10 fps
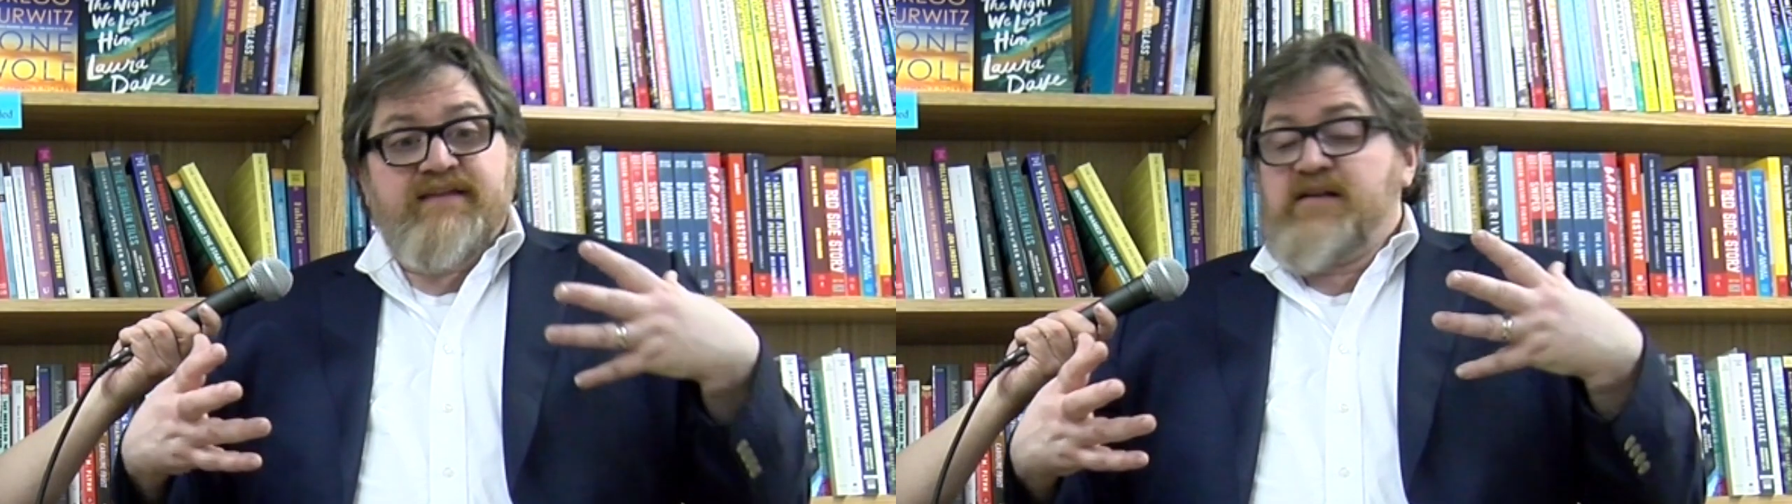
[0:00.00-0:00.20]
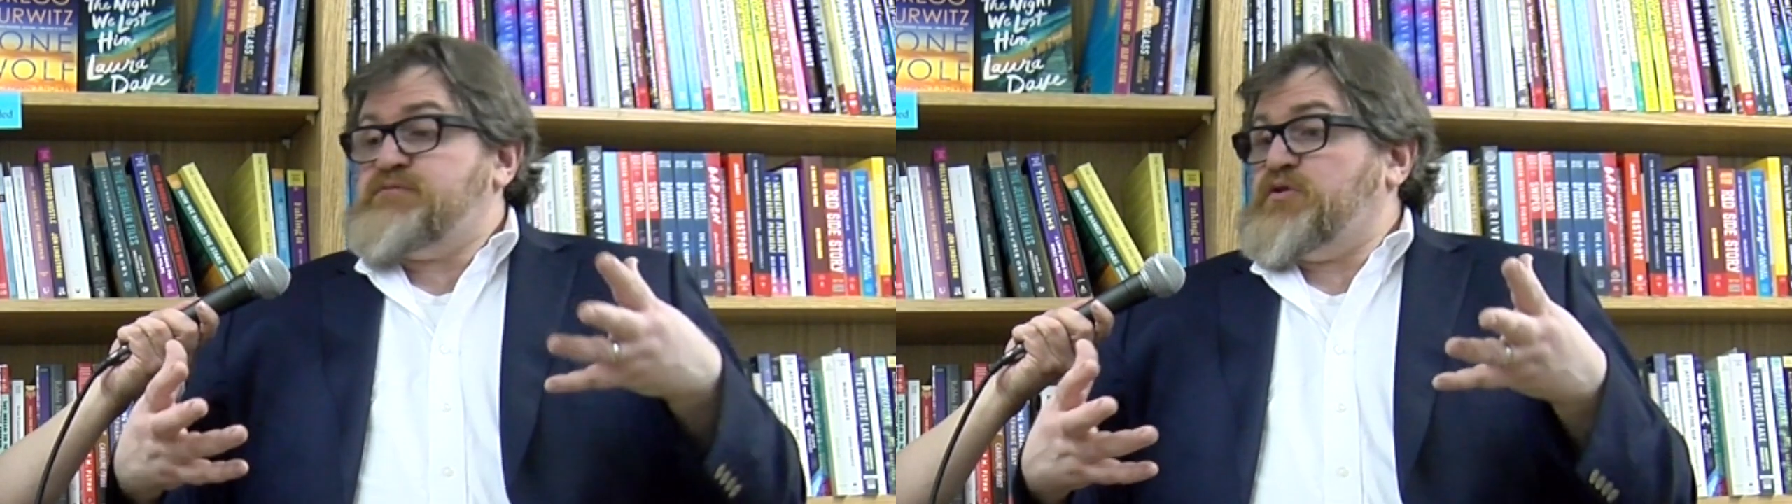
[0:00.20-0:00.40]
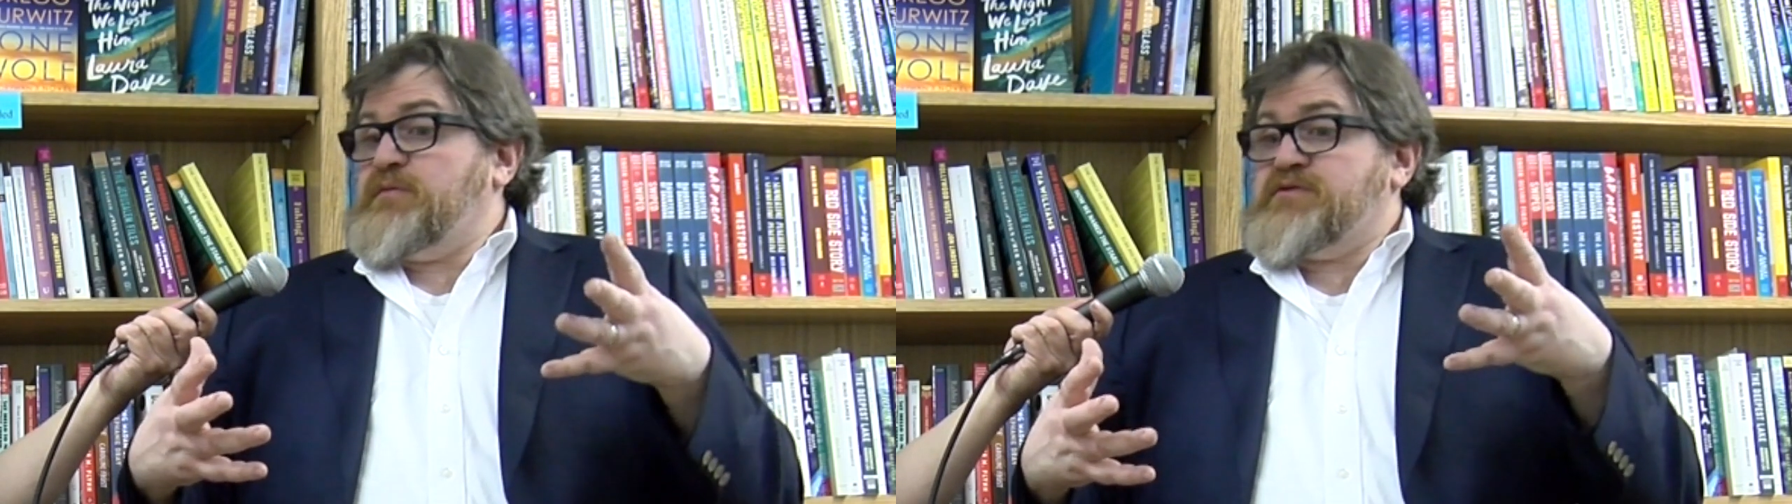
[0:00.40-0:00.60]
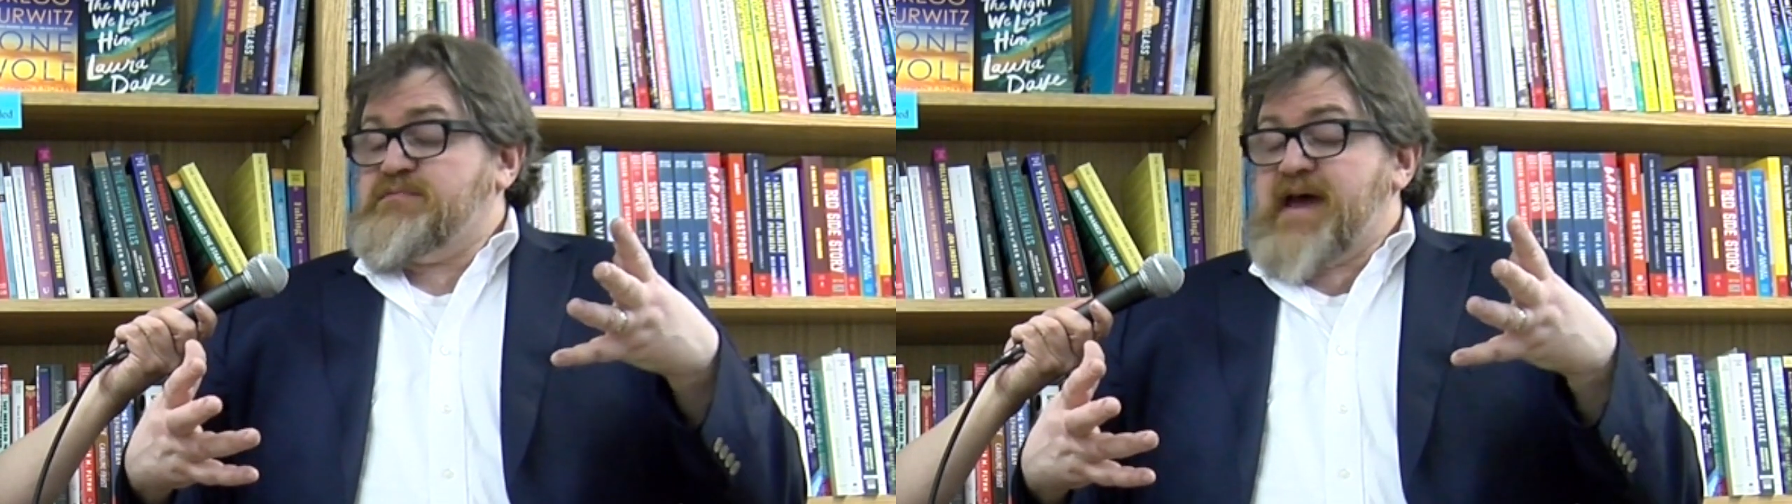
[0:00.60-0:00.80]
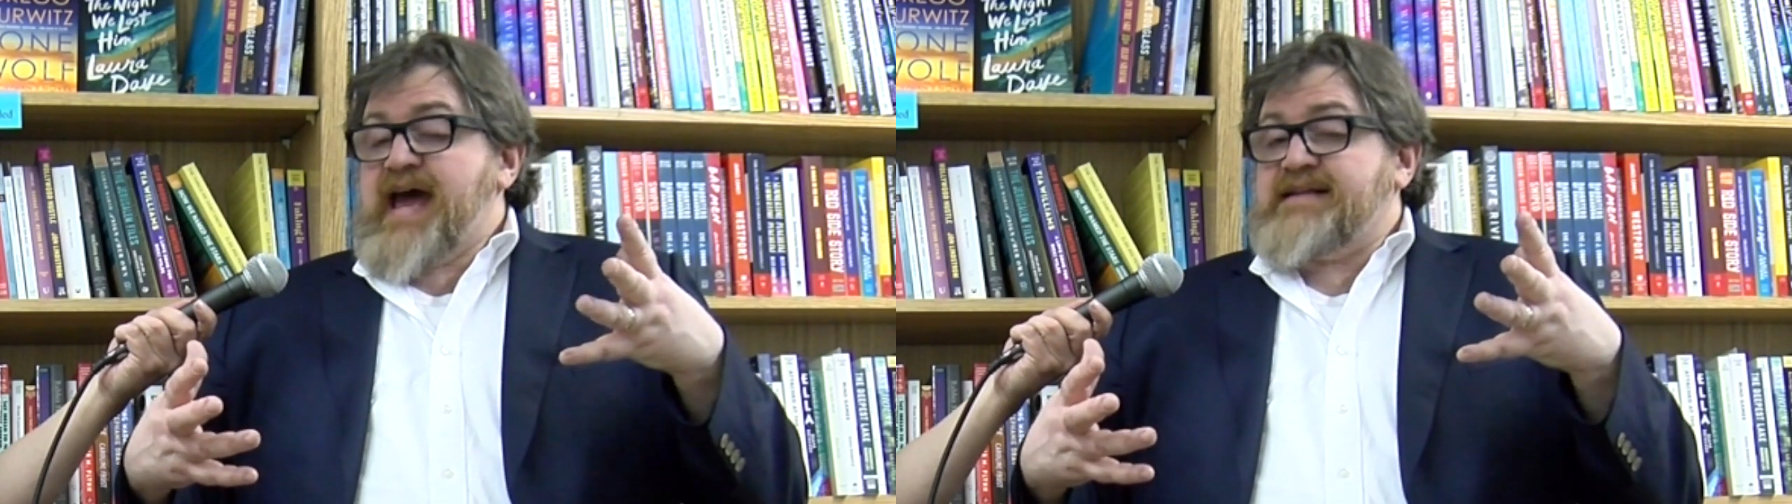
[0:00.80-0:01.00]
ended up doing with the
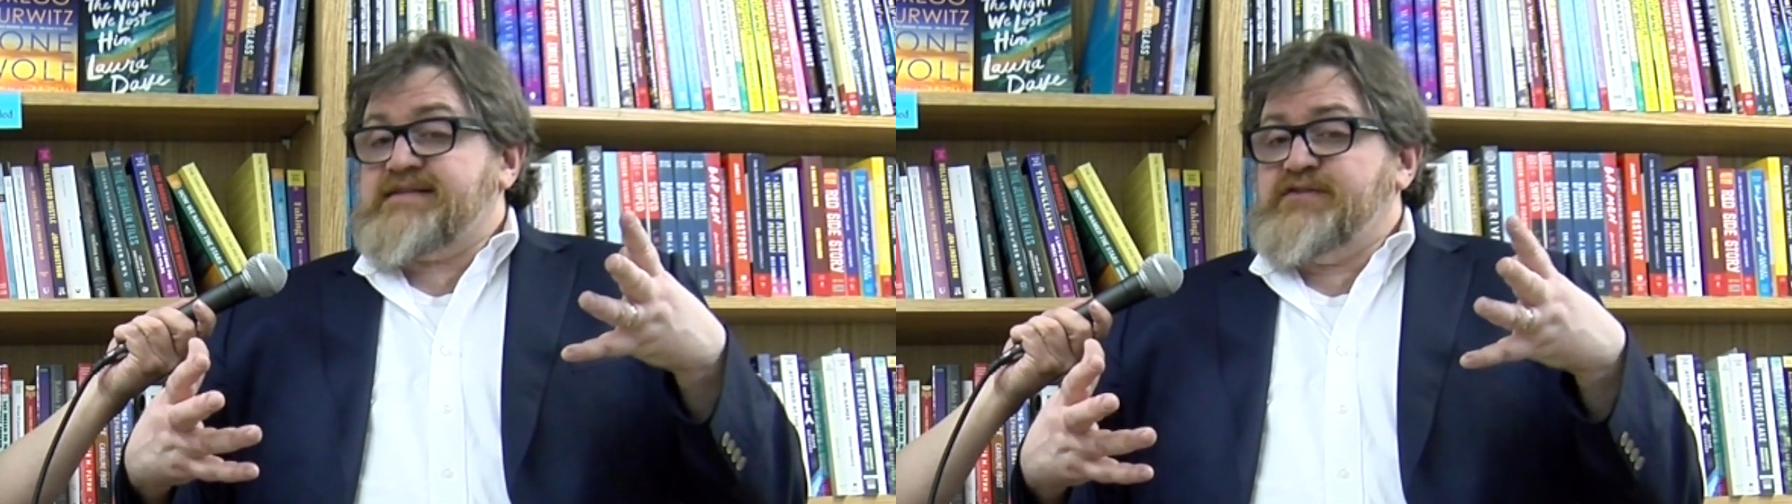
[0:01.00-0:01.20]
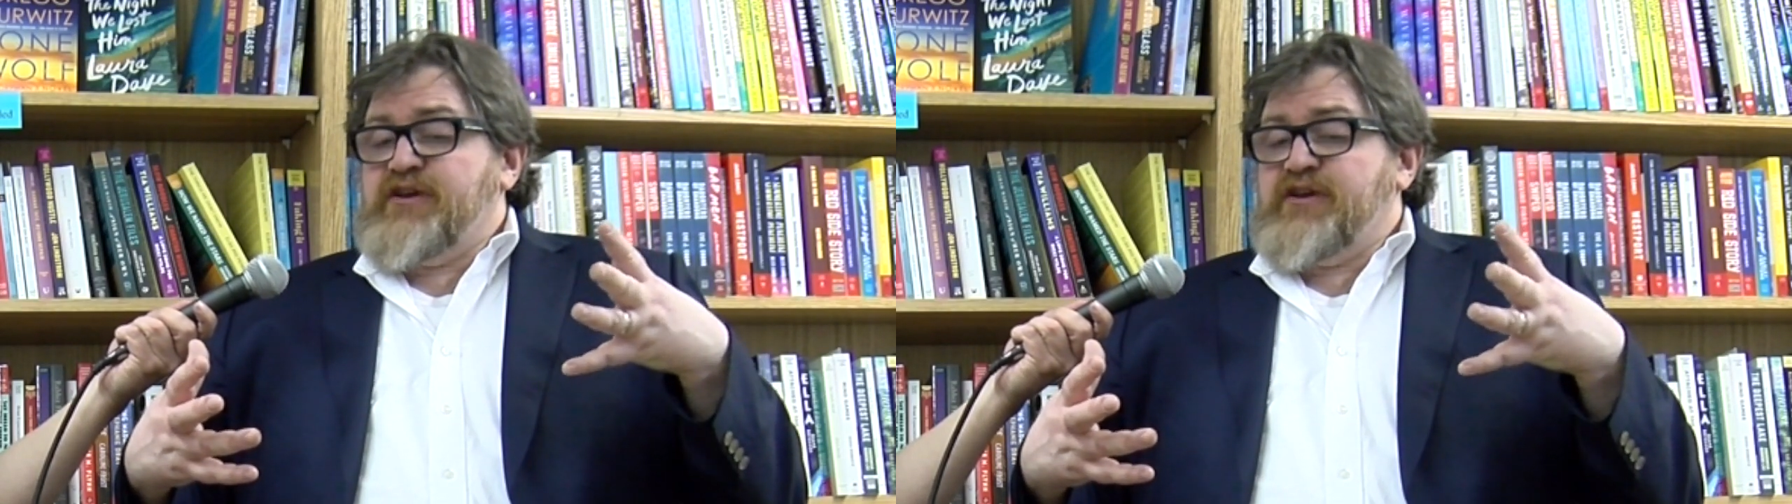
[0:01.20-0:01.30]
bats.